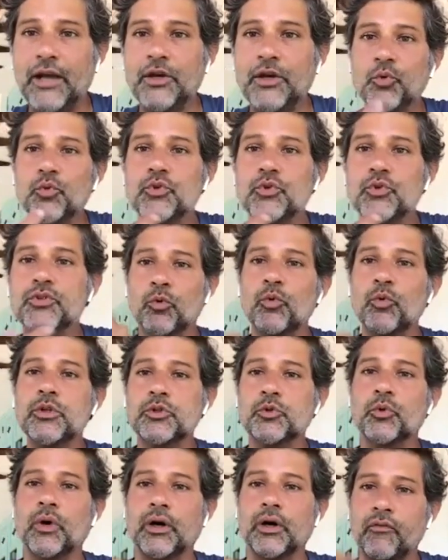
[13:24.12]
and use the
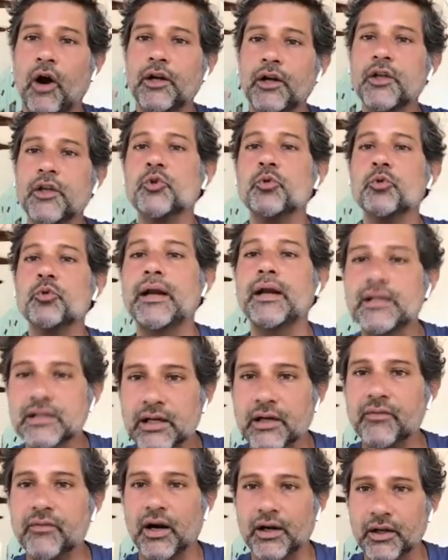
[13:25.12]
rules to advantage you by
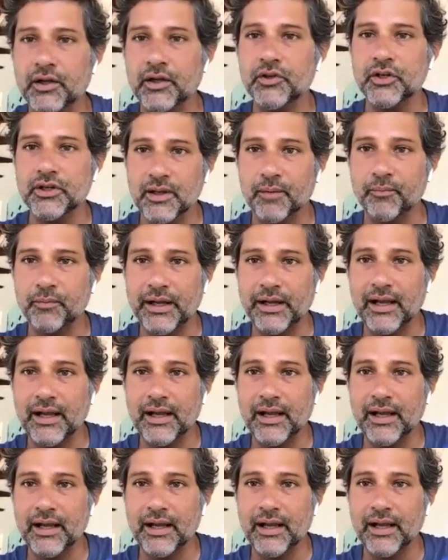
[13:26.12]
disadvantaging somebody
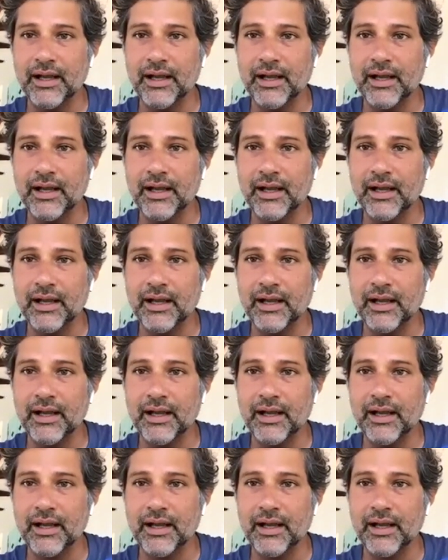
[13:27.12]
else.